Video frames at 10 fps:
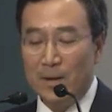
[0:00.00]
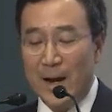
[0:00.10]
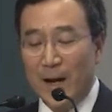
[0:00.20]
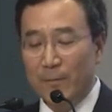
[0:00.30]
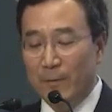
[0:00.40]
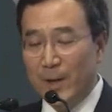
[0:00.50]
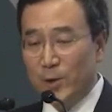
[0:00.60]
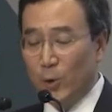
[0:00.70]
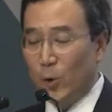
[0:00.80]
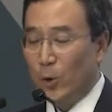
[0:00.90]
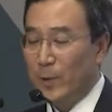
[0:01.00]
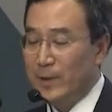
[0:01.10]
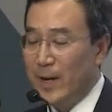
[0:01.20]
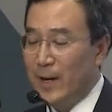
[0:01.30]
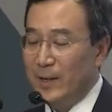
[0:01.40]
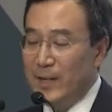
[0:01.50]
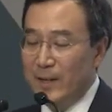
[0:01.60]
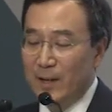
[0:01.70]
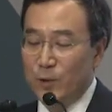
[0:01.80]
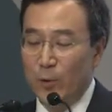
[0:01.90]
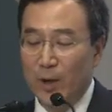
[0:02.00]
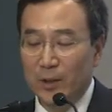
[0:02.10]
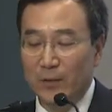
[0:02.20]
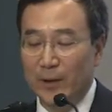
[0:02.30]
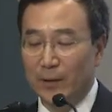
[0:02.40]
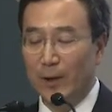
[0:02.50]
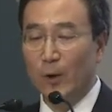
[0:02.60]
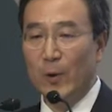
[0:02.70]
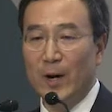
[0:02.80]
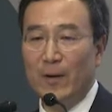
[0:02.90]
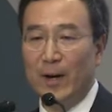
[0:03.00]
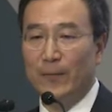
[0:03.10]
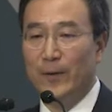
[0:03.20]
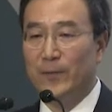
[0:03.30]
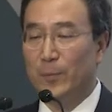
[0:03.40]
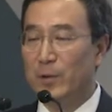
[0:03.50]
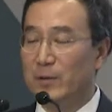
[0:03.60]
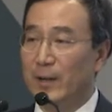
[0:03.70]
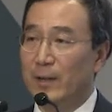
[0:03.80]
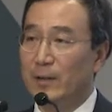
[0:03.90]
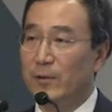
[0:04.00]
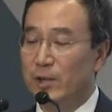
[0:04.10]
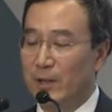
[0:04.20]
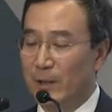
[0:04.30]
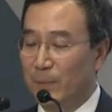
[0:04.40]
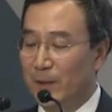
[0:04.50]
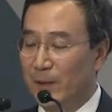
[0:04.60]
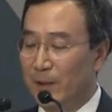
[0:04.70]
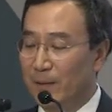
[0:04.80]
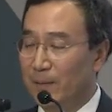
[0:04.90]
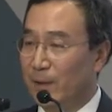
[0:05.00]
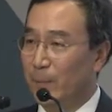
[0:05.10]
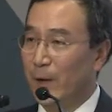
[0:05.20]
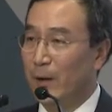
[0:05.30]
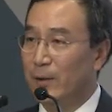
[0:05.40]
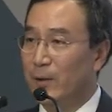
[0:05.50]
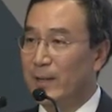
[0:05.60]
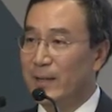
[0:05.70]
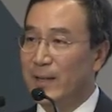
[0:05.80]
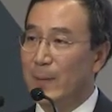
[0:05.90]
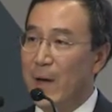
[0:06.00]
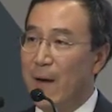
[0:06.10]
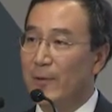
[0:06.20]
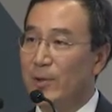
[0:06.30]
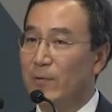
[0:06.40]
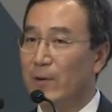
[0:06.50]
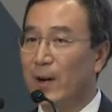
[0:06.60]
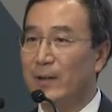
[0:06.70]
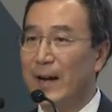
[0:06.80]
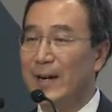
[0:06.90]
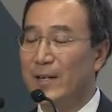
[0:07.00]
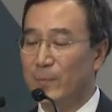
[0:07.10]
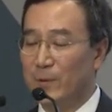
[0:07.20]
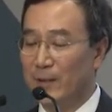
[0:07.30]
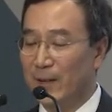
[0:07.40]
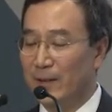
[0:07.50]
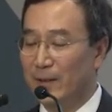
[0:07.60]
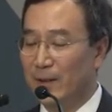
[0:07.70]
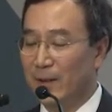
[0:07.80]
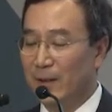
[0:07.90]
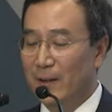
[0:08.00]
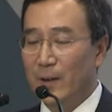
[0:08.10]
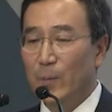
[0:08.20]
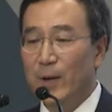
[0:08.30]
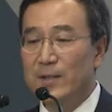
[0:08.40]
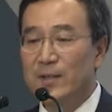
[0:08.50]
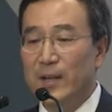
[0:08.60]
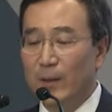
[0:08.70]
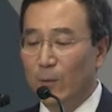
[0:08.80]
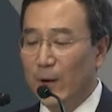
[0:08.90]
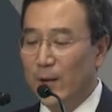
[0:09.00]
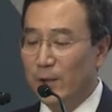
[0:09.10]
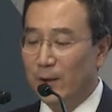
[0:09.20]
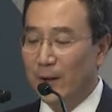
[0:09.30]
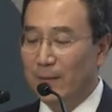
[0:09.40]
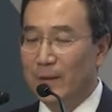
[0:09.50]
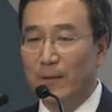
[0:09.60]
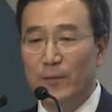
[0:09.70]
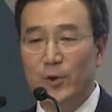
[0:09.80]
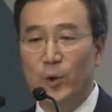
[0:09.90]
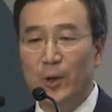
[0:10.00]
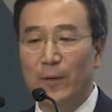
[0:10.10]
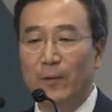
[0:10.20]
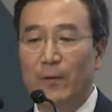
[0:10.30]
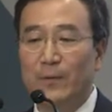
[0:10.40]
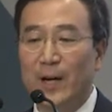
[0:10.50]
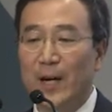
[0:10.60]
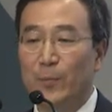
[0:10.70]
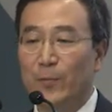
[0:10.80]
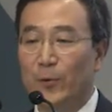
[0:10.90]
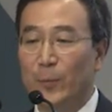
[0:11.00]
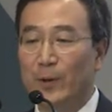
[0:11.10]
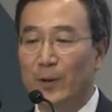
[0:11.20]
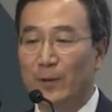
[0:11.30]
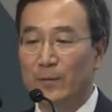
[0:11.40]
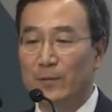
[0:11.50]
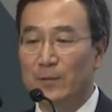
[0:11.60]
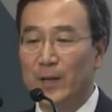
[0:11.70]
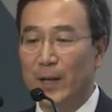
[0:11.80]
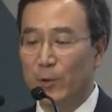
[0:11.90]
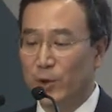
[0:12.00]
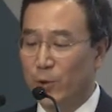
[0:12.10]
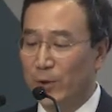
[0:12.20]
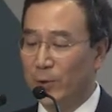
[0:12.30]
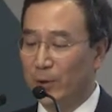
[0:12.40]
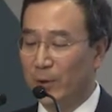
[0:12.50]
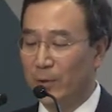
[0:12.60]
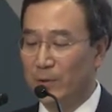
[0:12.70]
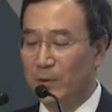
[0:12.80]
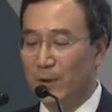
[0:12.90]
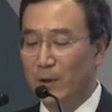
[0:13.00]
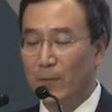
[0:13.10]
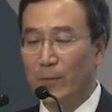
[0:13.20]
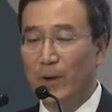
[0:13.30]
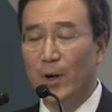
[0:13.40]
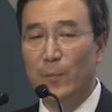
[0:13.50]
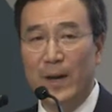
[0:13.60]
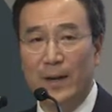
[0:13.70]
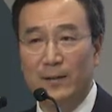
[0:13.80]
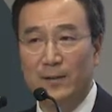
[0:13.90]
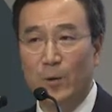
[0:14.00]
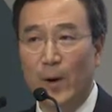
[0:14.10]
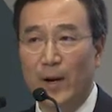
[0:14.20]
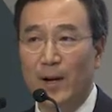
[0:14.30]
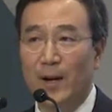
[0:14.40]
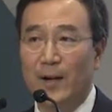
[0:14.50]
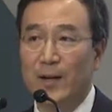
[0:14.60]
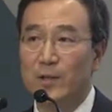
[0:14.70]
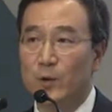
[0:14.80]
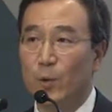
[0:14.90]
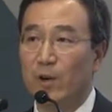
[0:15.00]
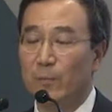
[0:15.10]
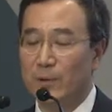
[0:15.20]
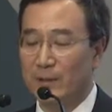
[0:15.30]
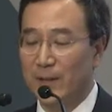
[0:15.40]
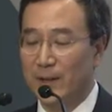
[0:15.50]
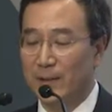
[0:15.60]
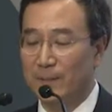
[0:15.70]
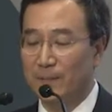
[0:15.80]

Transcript: Non-financial corporate debt in India is relatively low at around 50% of GDP, compared to the EM average of around 90%. But as seen in the right chart, the official level of non-performing loans and restructured loans for all banks is quite high at 12%.